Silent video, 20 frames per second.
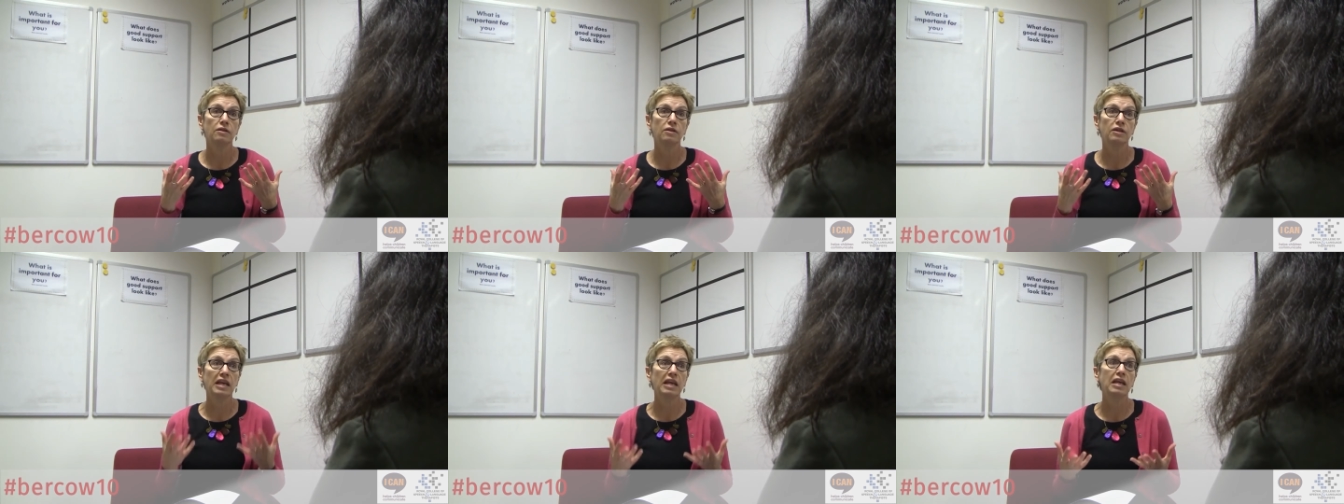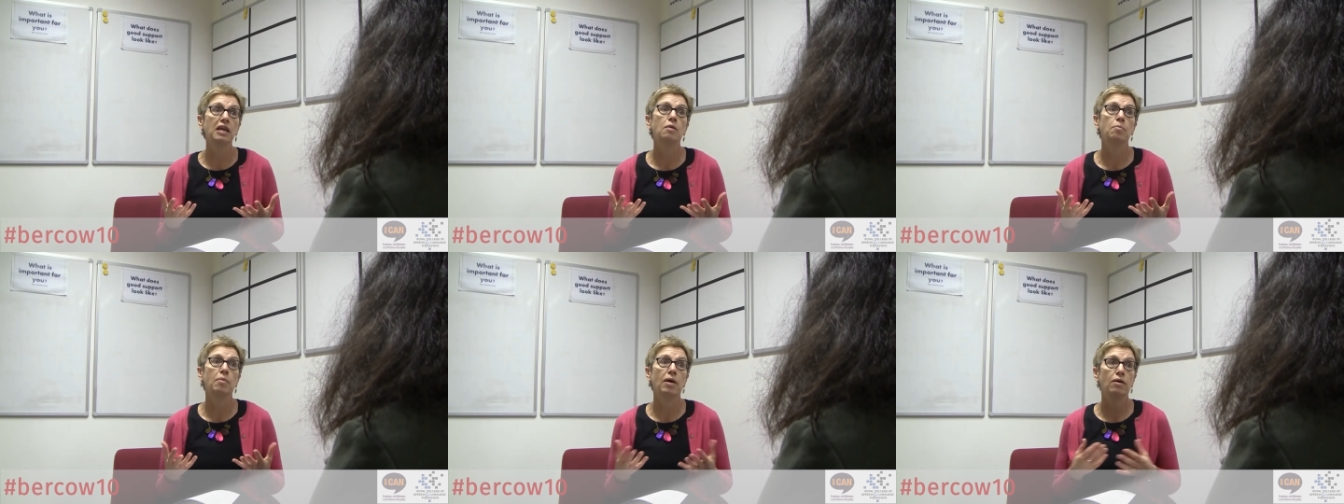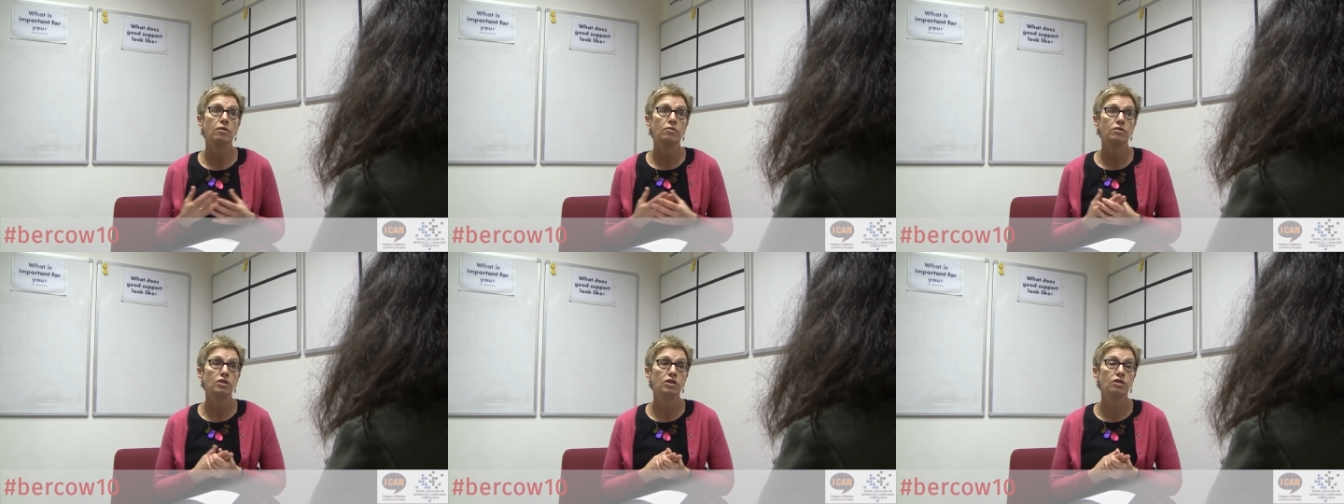think
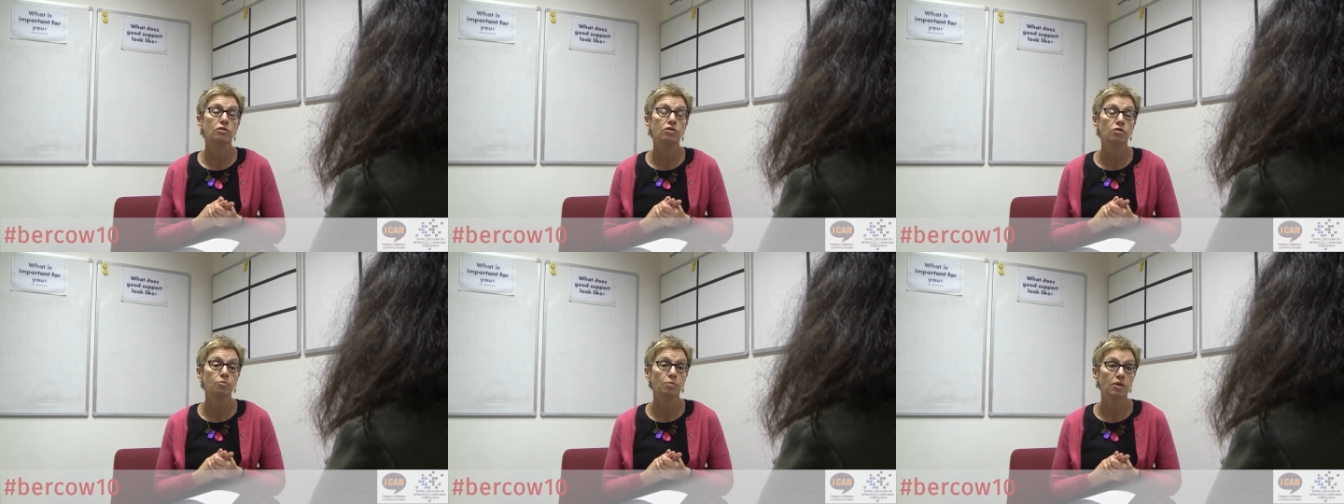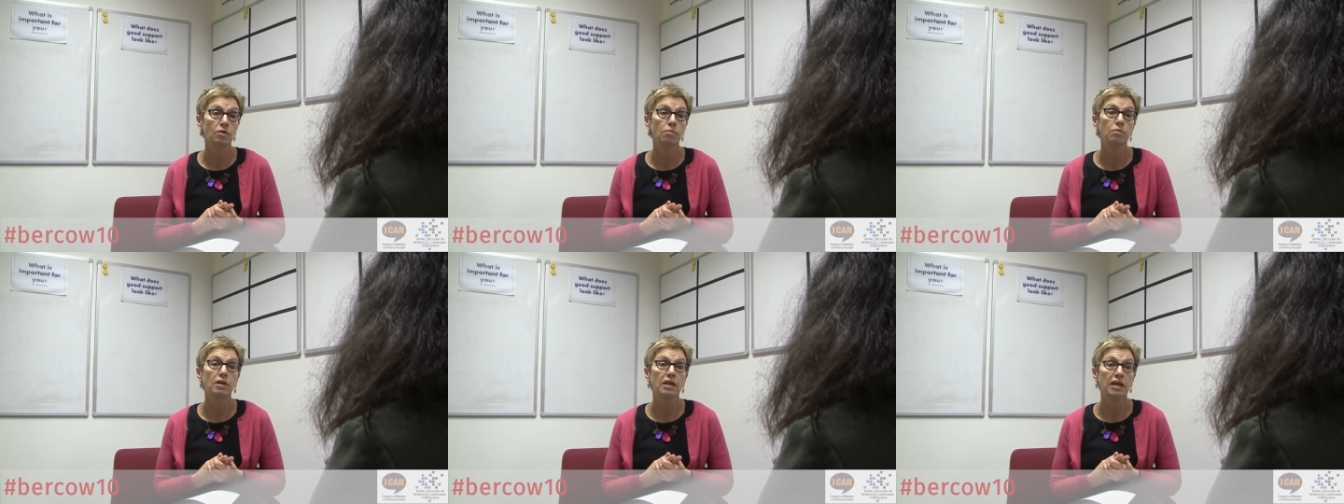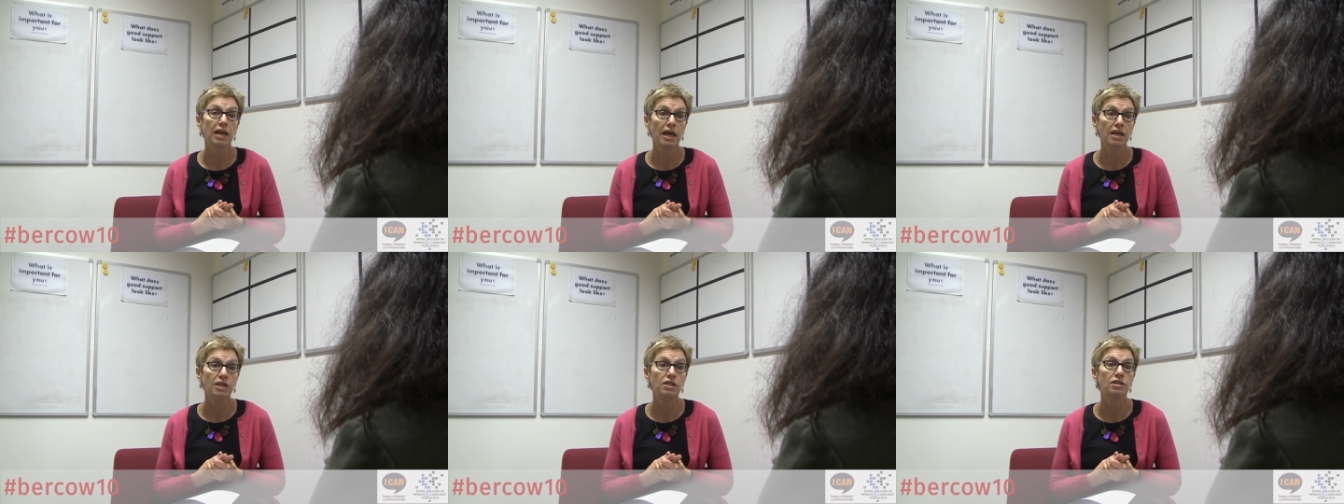about children with
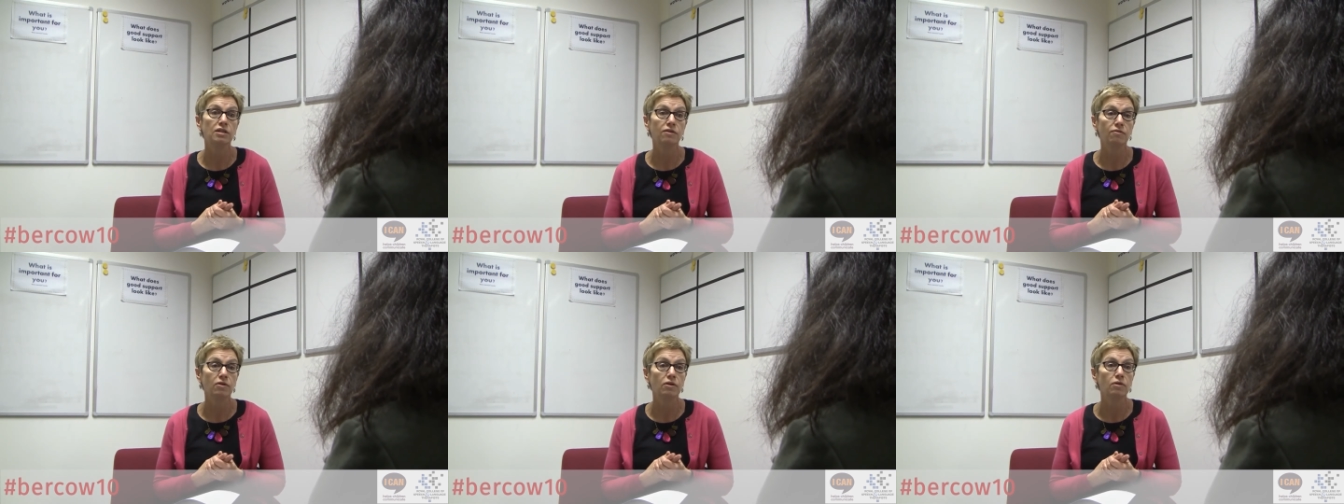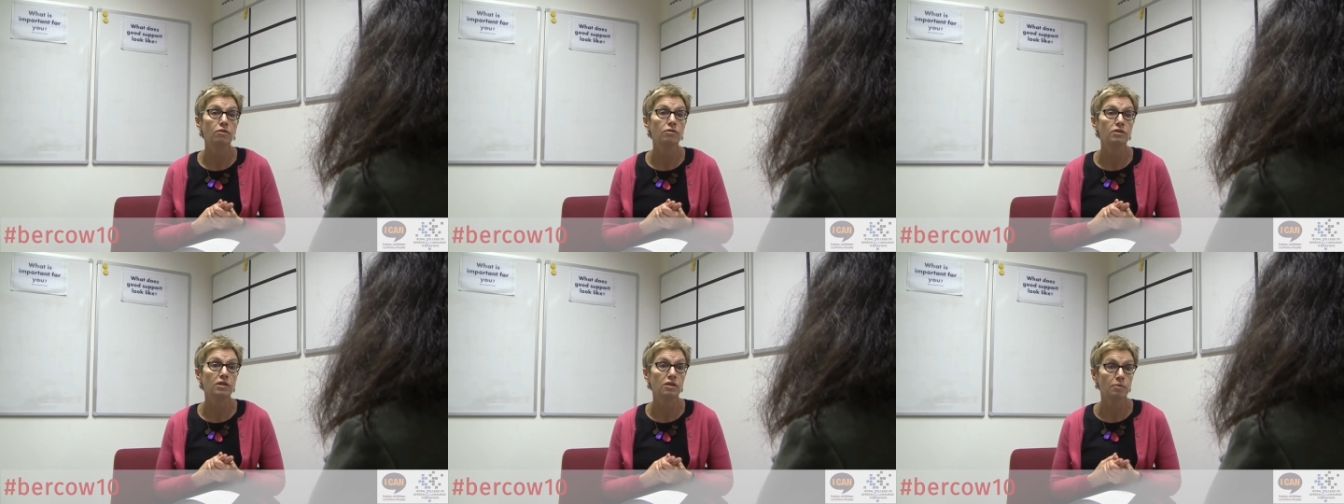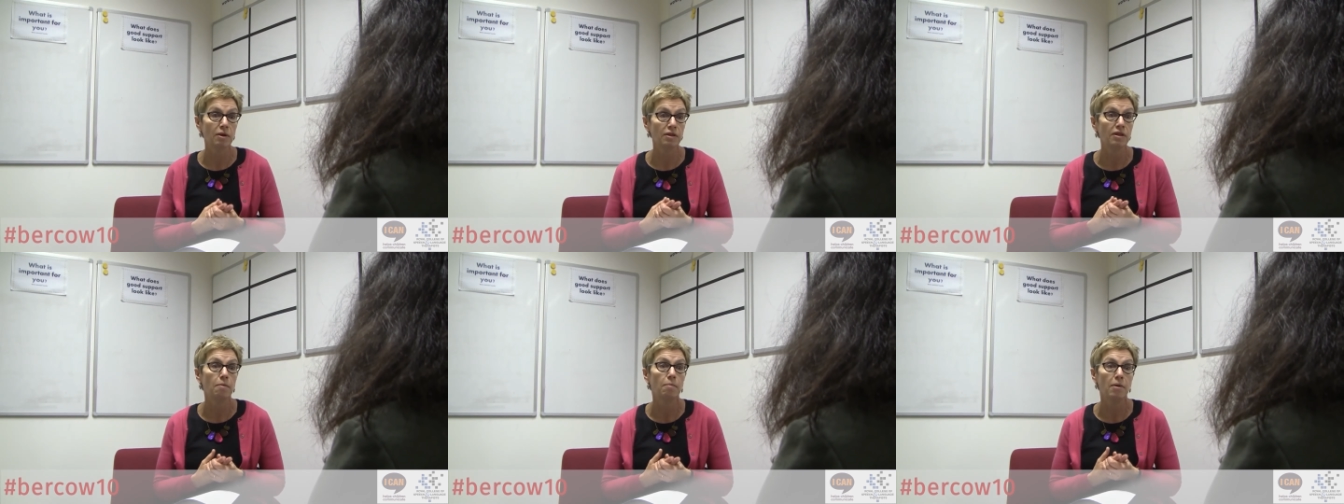communication
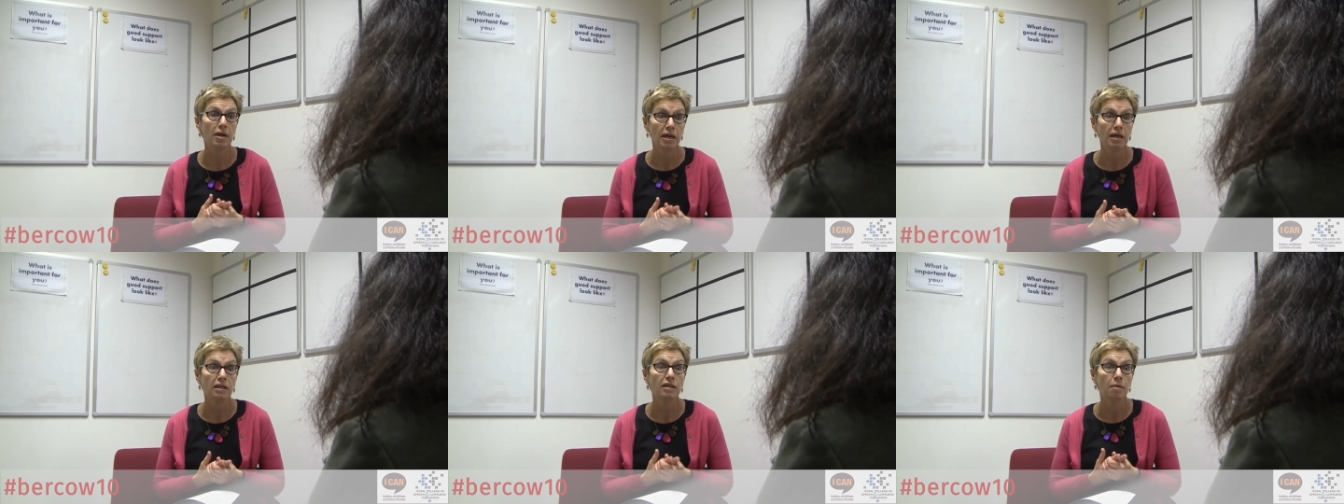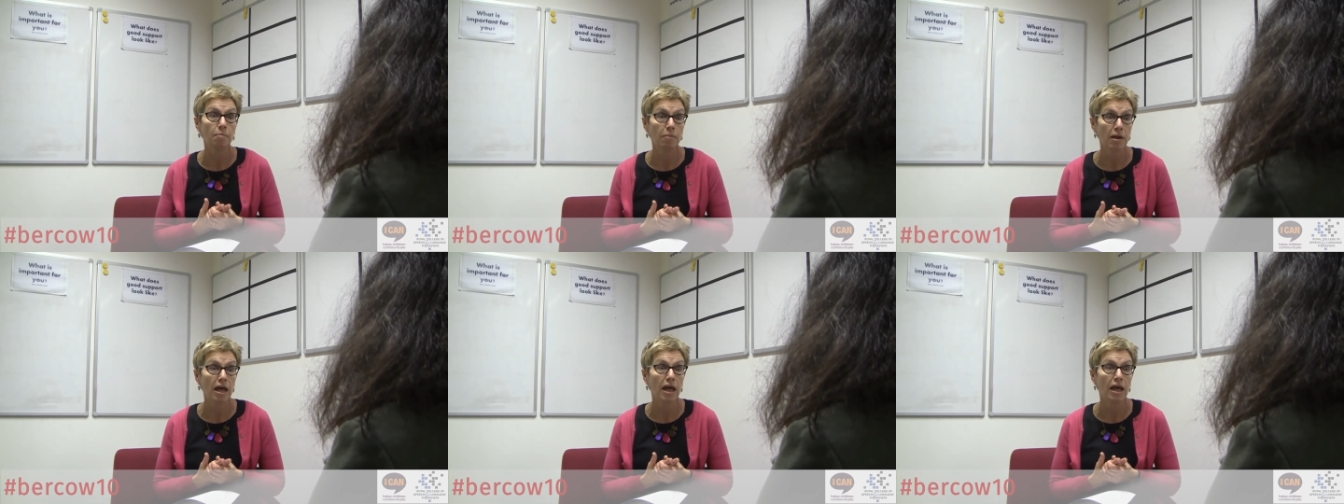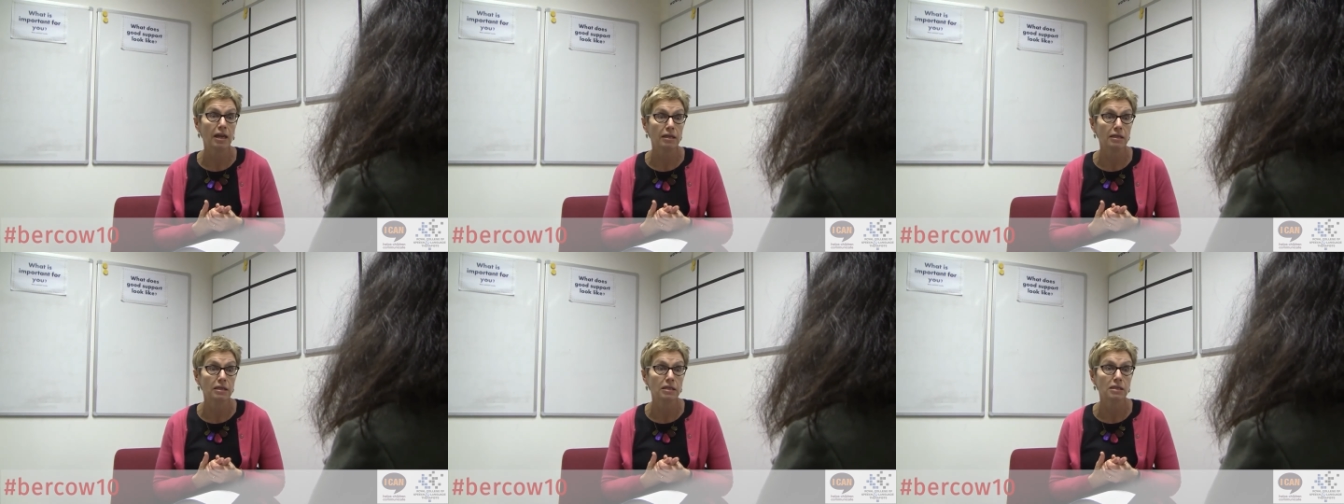difficulties when they're making their
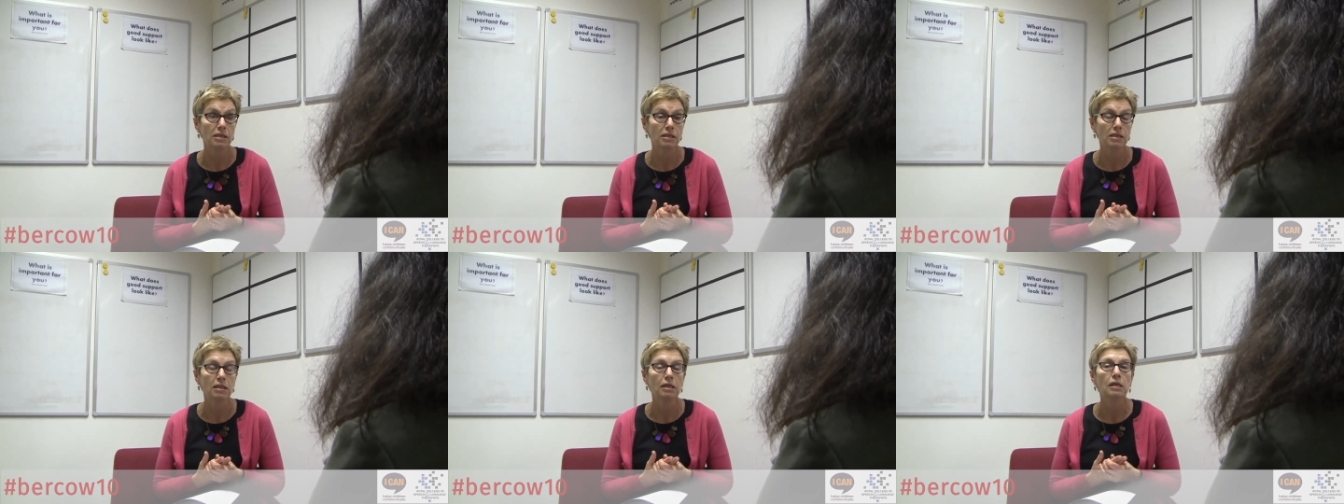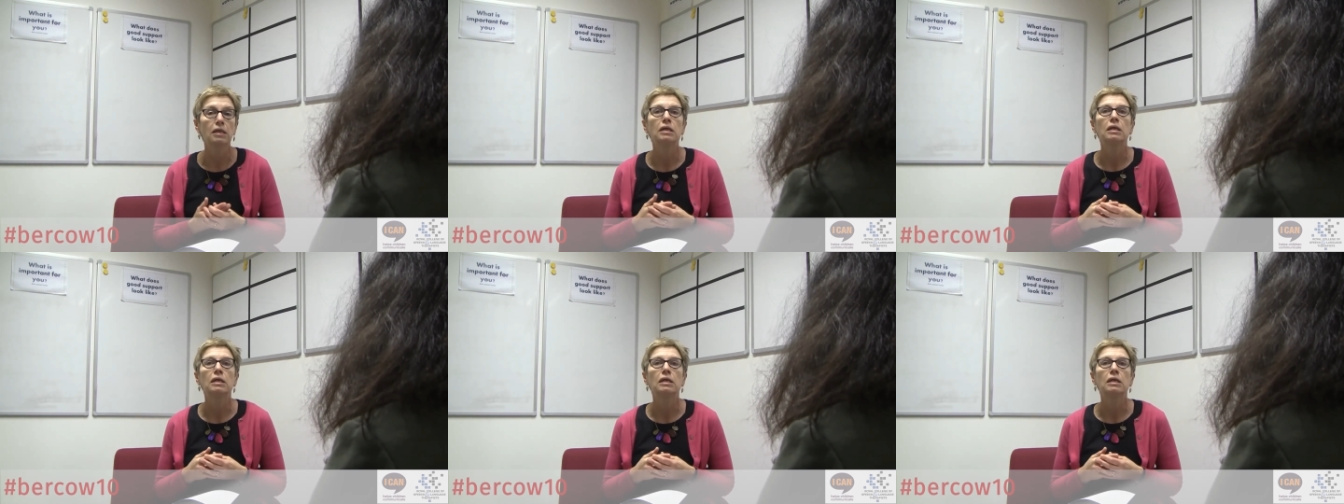plans.